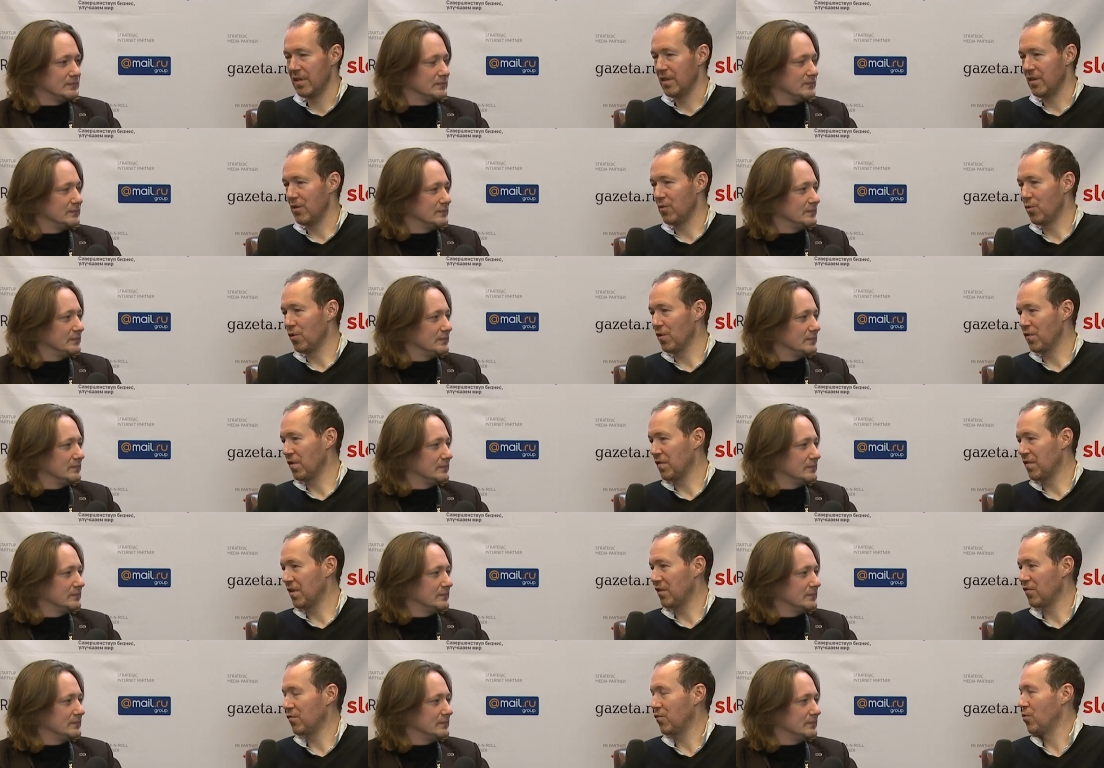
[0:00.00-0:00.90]
Speaker 1: you were
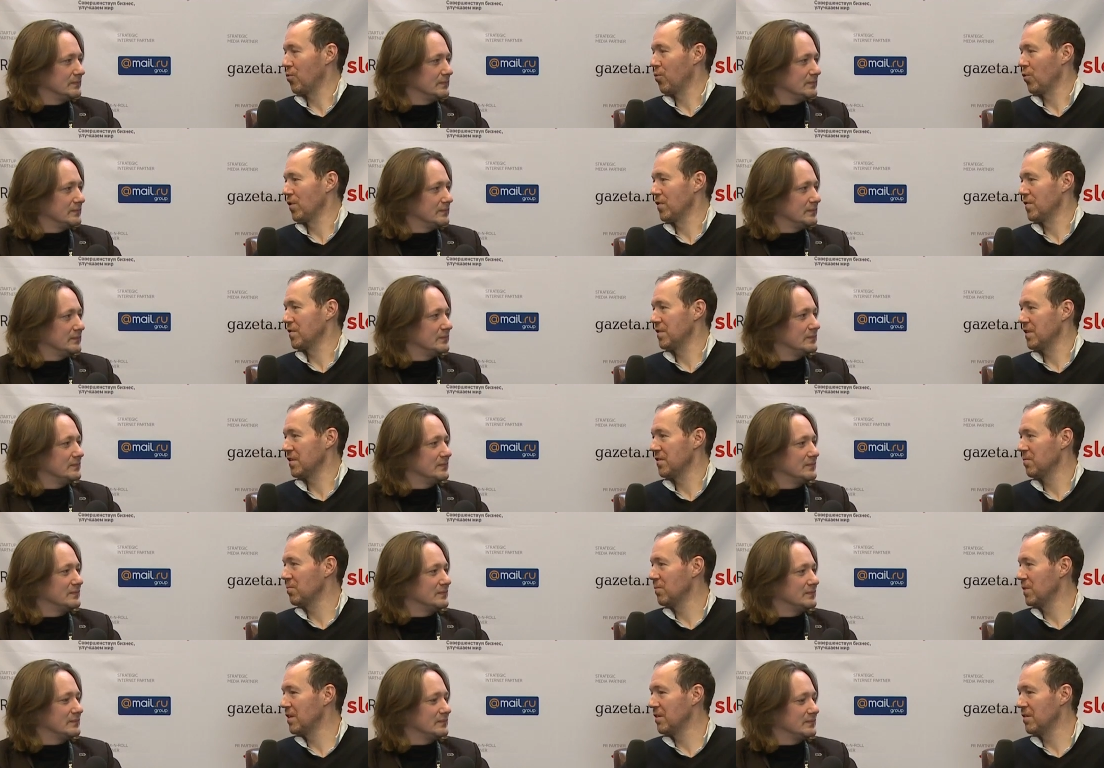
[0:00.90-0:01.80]
successful once
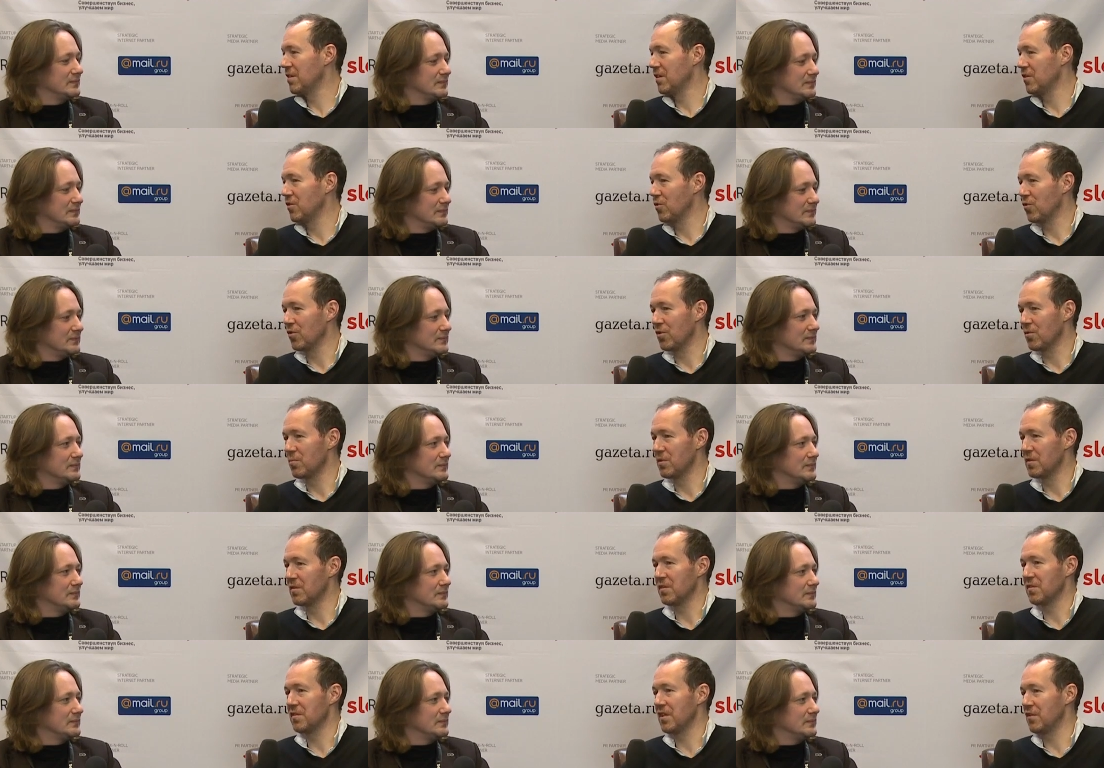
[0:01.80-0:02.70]
doesn't mean that you're going to
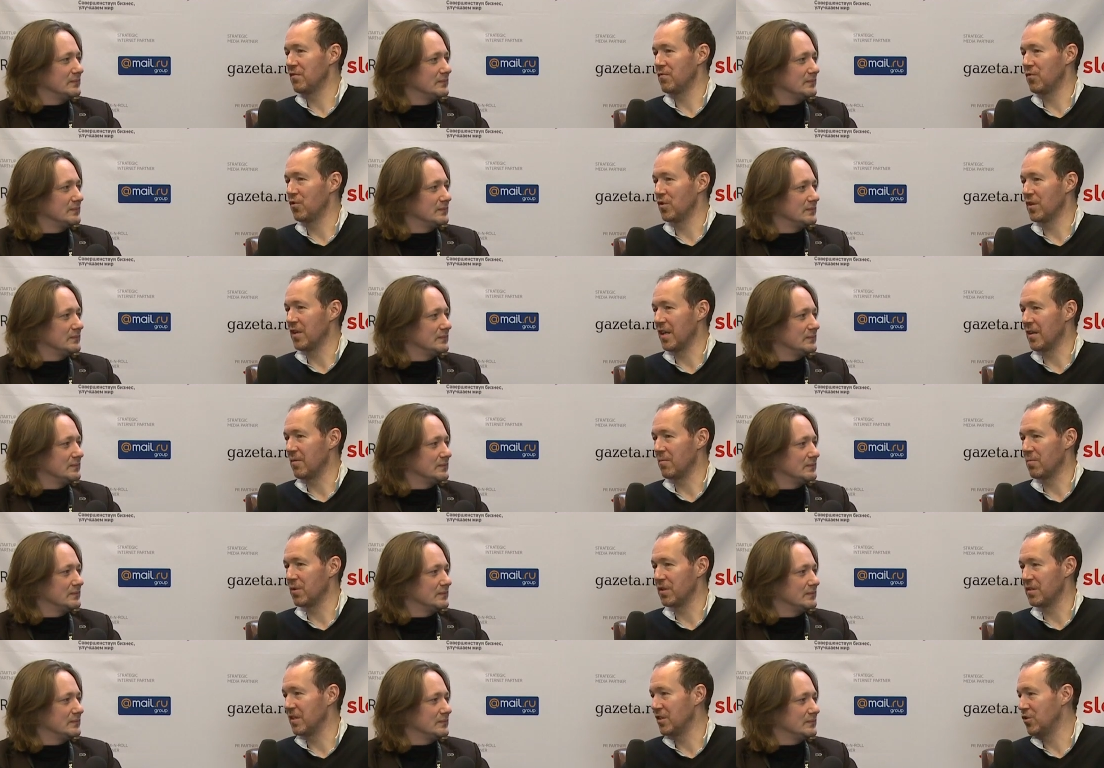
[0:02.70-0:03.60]
be successful again,
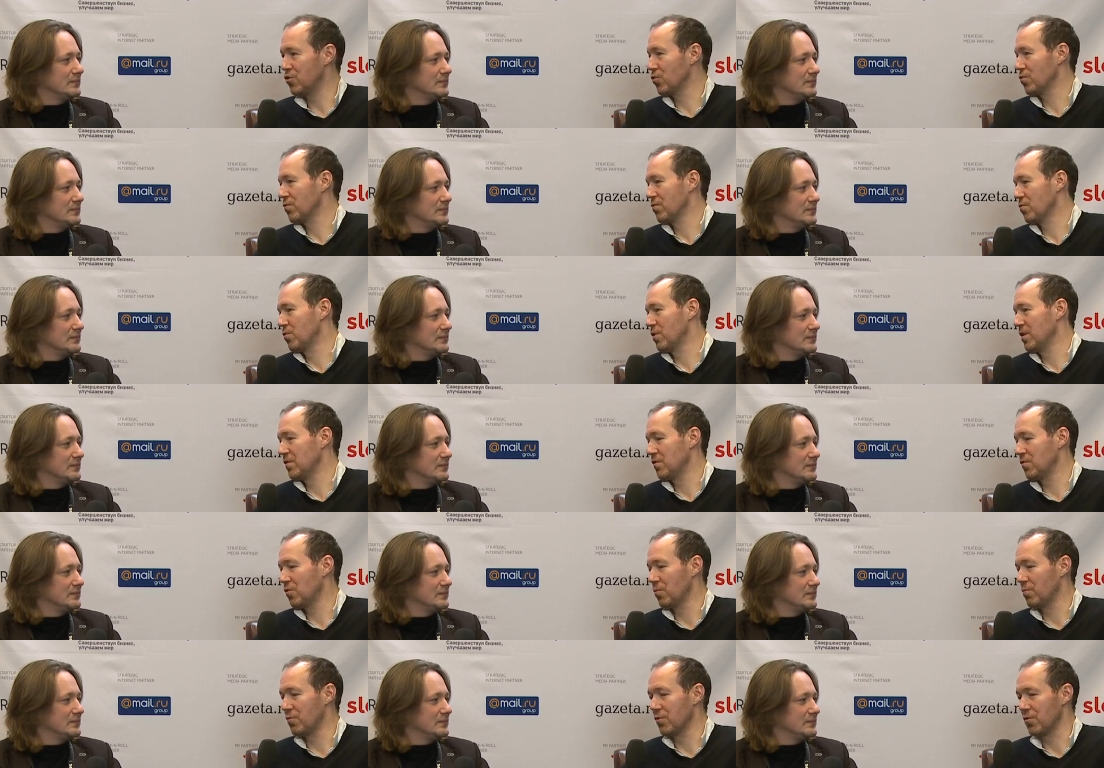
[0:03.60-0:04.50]
but that shouldn't really
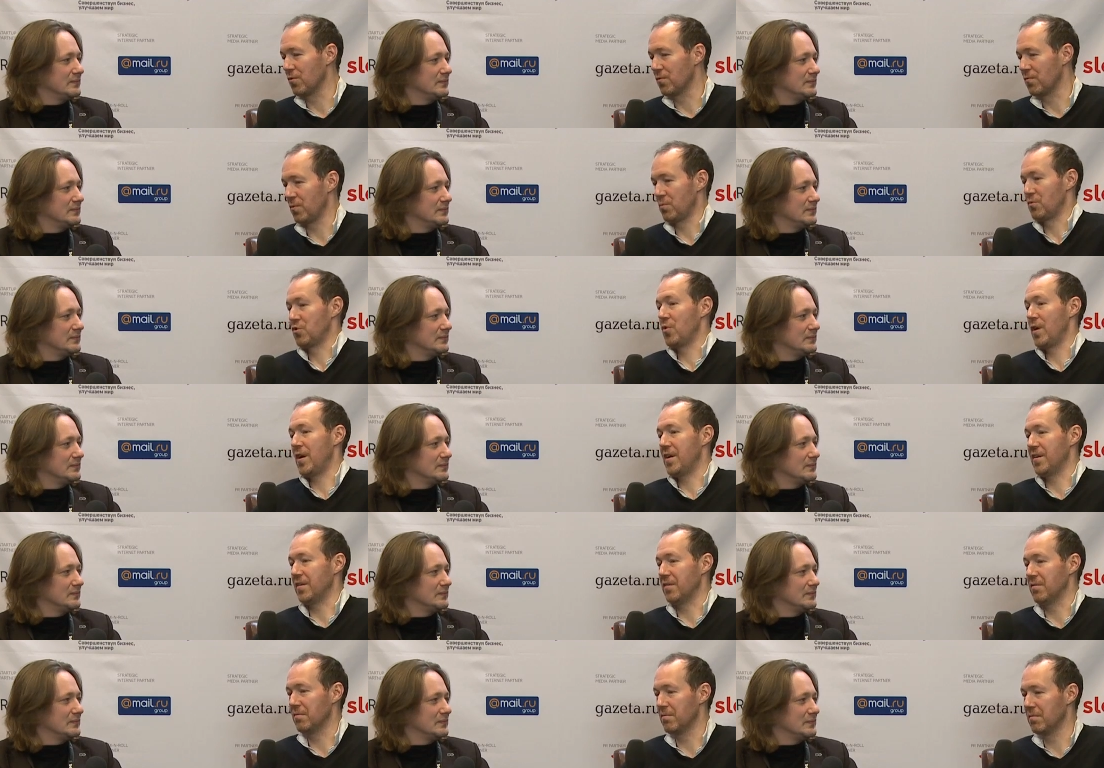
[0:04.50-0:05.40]
stop you from
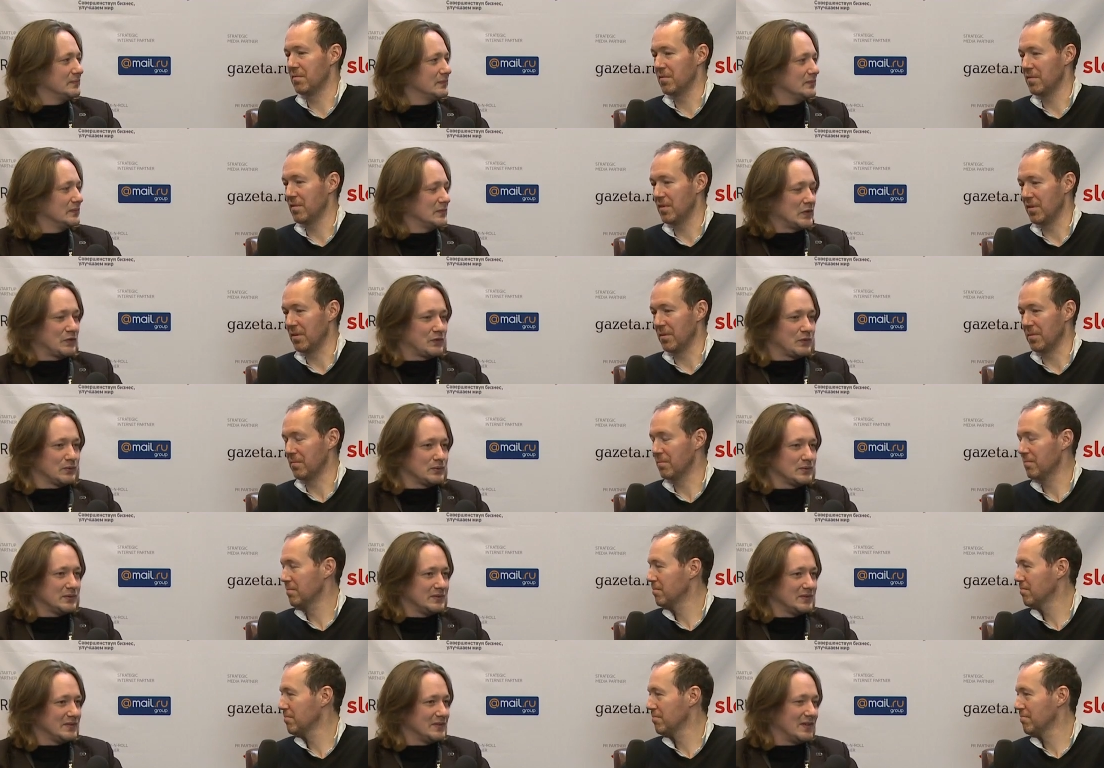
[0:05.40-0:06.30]
trying. Um, of
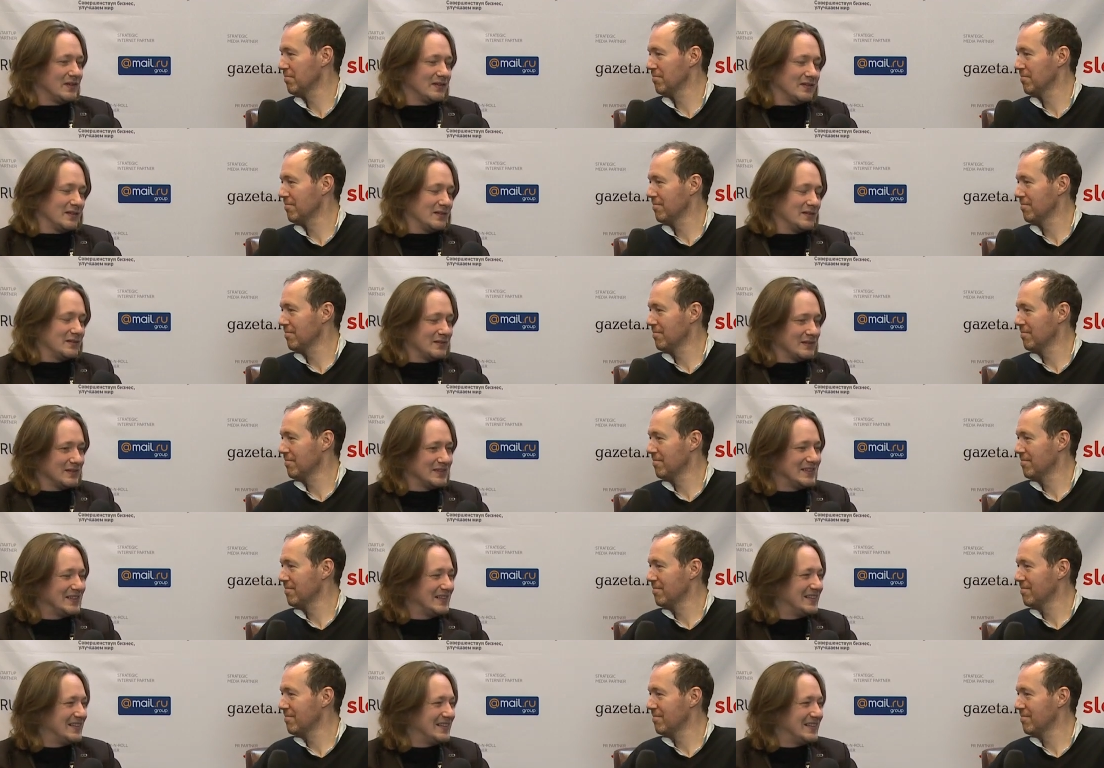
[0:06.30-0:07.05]
Speaker 2: course. Yeah, yeah.